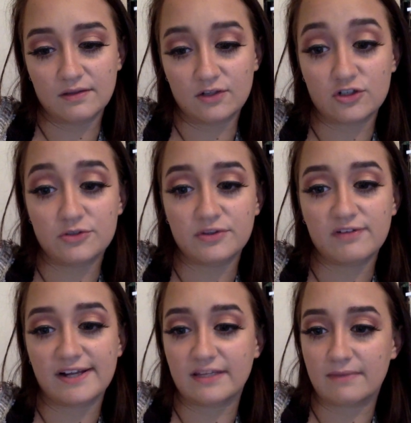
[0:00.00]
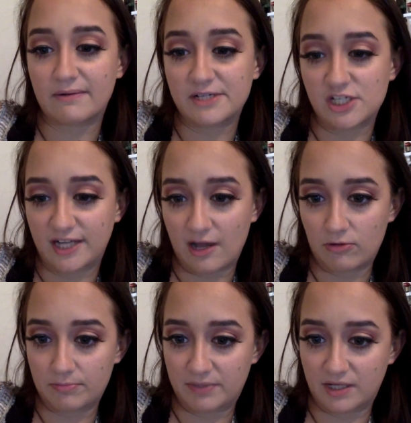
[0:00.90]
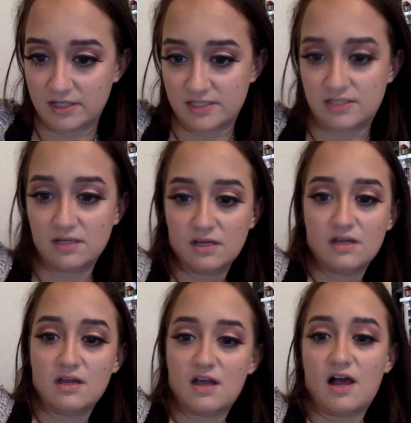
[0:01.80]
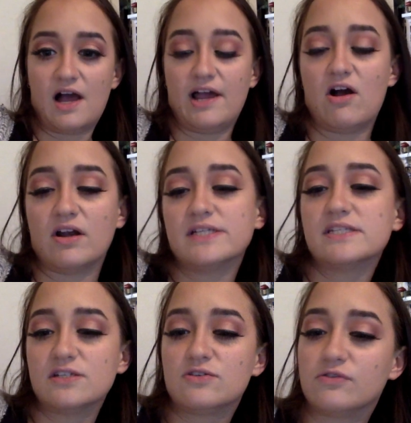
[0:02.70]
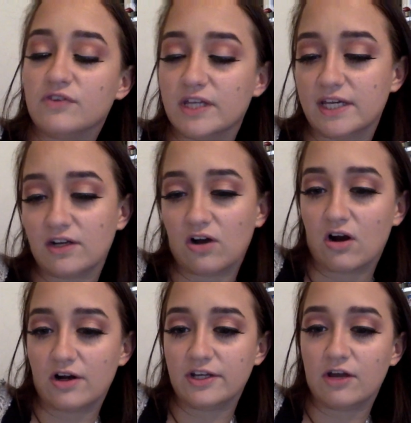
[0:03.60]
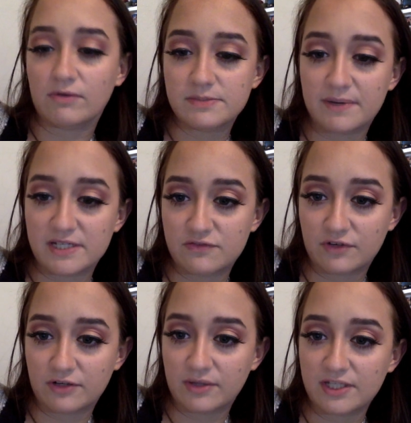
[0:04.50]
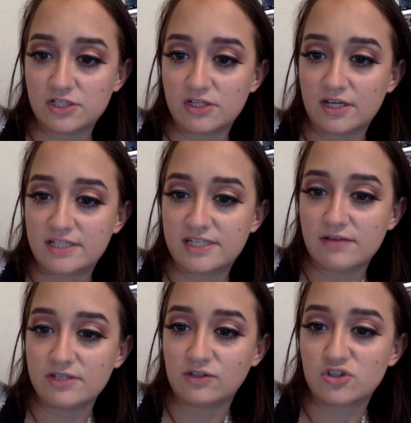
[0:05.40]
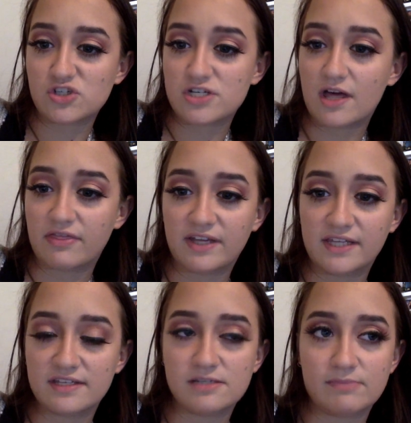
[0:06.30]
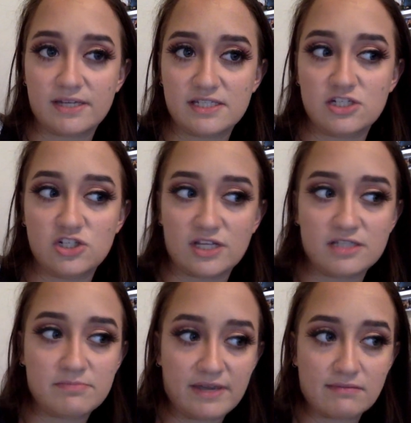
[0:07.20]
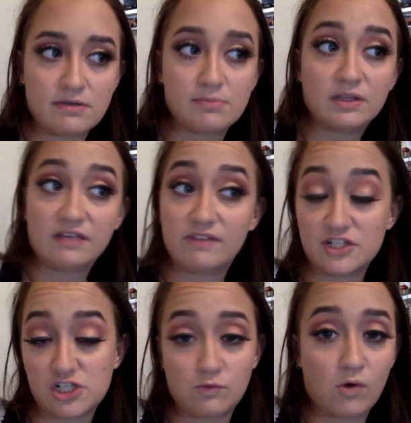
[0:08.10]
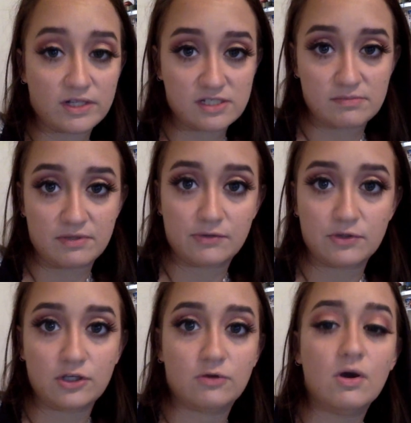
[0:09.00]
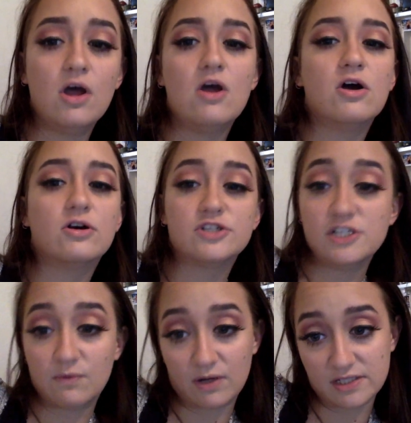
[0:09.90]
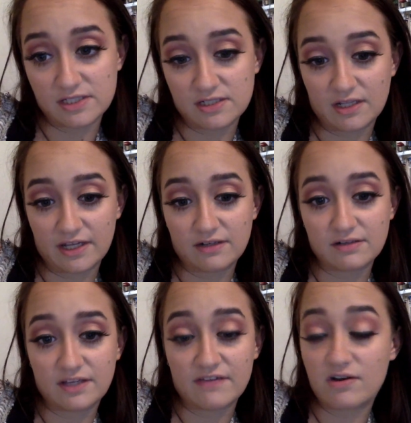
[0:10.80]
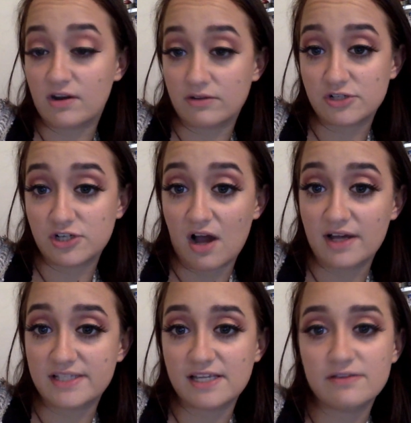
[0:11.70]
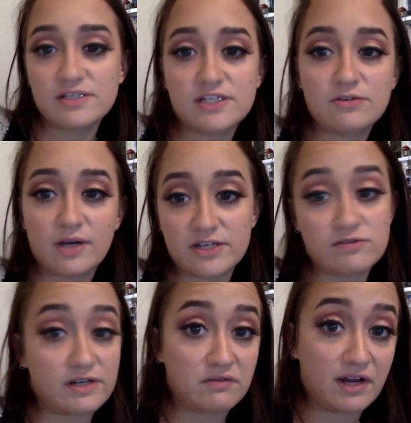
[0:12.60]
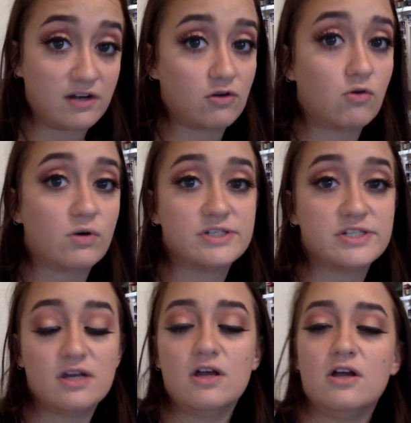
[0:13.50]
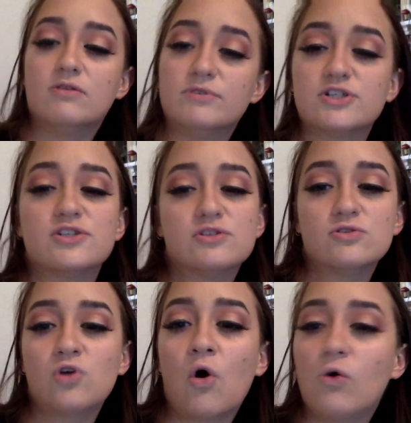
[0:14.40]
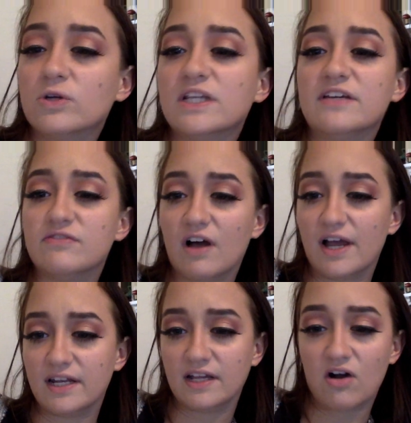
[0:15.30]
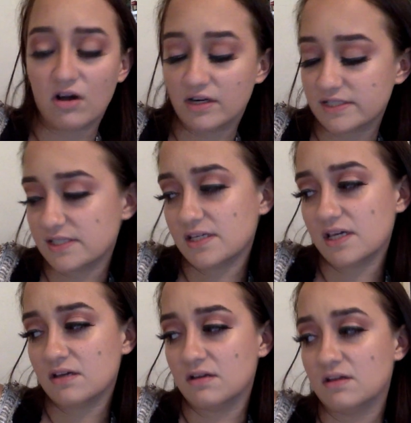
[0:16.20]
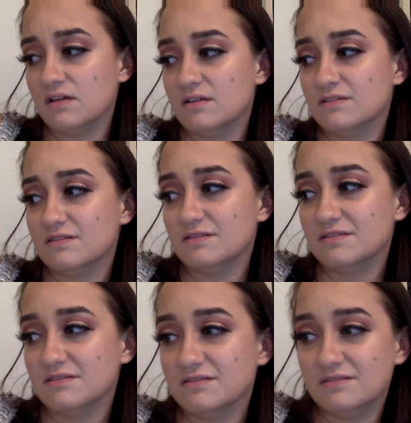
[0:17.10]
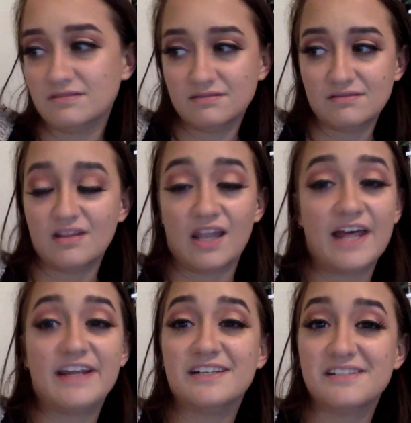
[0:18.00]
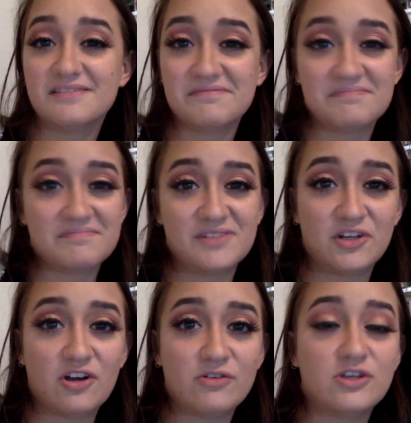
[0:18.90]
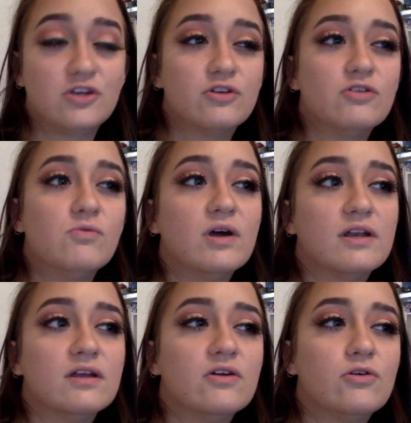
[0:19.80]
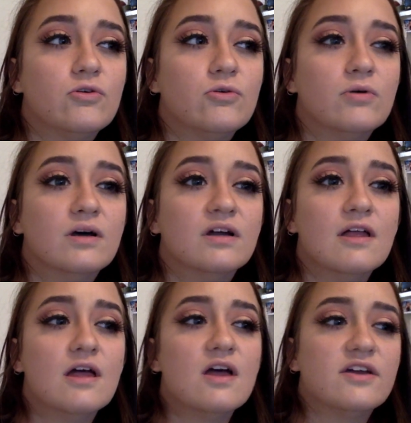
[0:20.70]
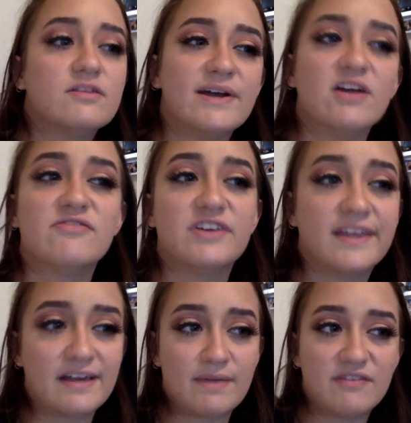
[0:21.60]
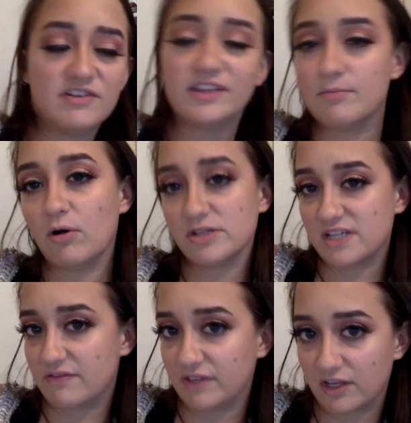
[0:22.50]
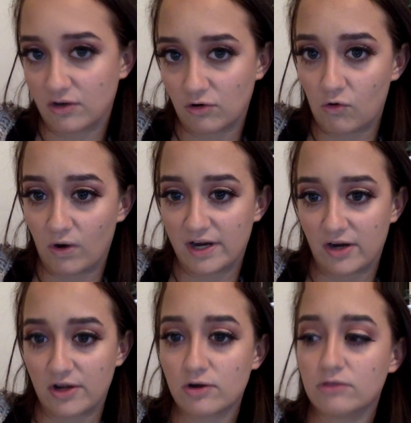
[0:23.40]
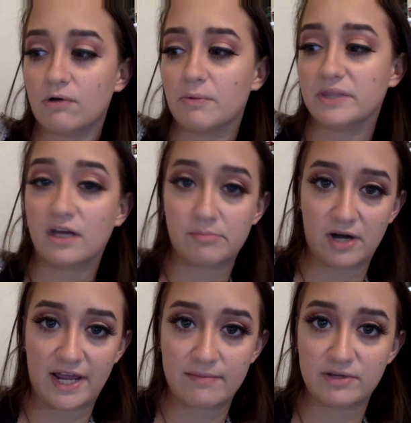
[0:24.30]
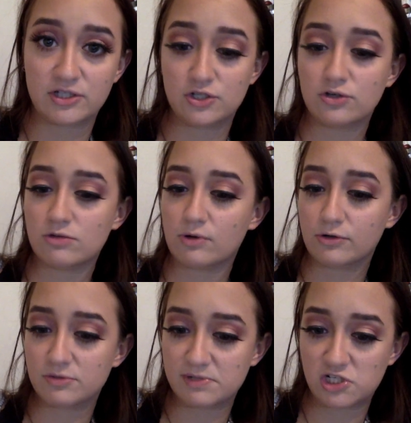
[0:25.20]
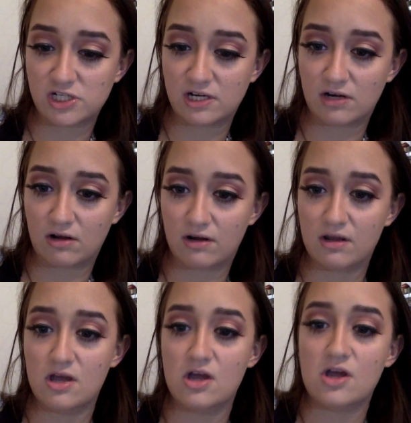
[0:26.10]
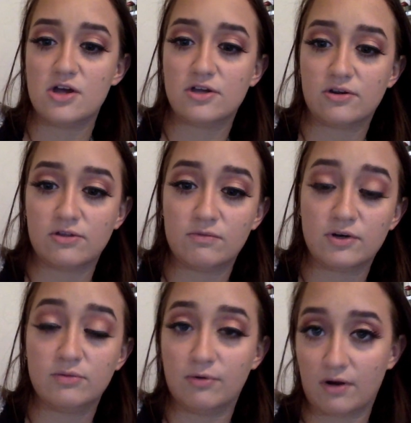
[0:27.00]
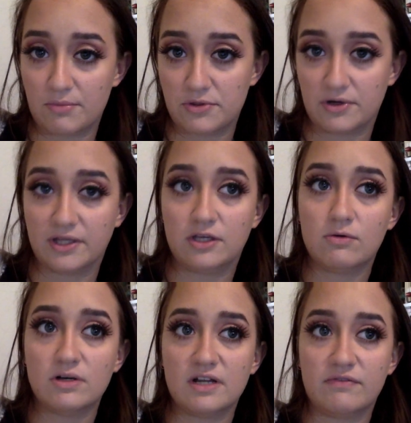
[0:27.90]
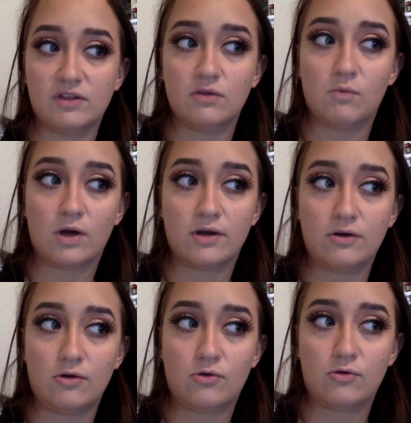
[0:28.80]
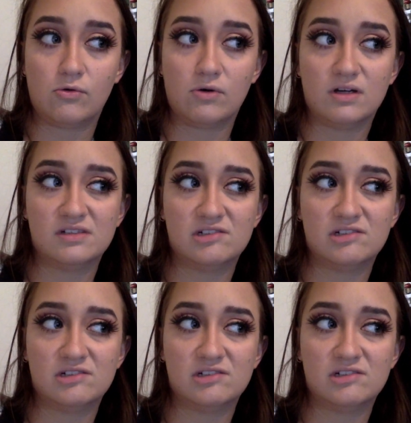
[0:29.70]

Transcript: you're doing the right thing by reaching out because I honestly do feel like in your heart you know what's best for you. Like it sounds like there's nothing in this message that's making me believe that she wants to be with you or she wants to like give it another shot. It sounds like you guys already ran your course, which is totally fine. Like honestly, let it. You know, you're the one who you might not feel like it, but I feel like the ball's definitely in your court here. You're the one with the upper hand because you're the one who's been cheated on you're the one who broke up with her. Like you are definitely the one who